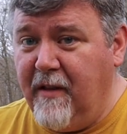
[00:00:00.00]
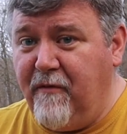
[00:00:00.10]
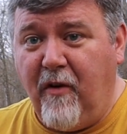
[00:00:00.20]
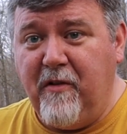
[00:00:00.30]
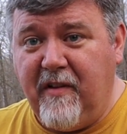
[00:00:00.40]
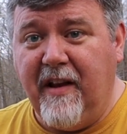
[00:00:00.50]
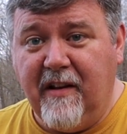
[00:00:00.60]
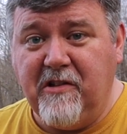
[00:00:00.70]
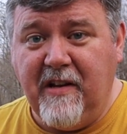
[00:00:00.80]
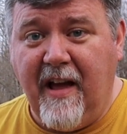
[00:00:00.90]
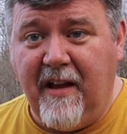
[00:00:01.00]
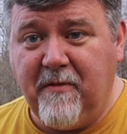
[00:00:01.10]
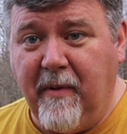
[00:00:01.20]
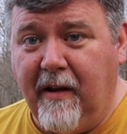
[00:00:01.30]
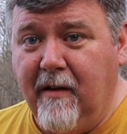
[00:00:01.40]
The first thing that she
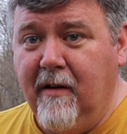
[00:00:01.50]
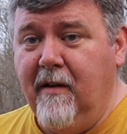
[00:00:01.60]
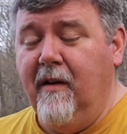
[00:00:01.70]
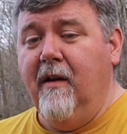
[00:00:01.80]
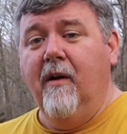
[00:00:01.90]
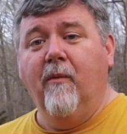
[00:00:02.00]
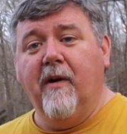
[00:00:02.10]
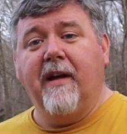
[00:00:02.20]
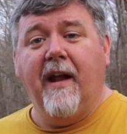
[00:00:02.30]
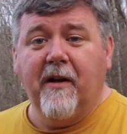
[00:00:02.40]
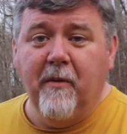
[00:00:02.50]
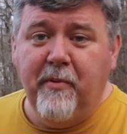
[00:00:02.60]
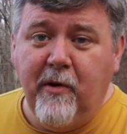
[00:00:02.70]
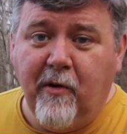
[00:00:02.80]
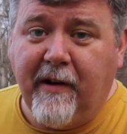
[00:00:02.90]
asked me, what kind of
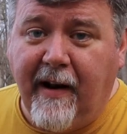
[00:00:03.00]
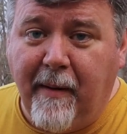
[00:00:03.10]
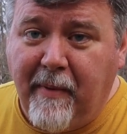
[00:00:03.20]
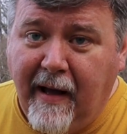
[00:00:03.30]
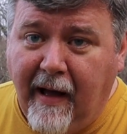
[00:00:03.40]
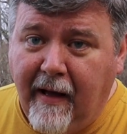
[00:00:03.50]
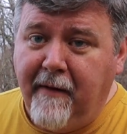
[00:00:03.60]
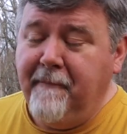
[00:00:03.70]
computer can I buy?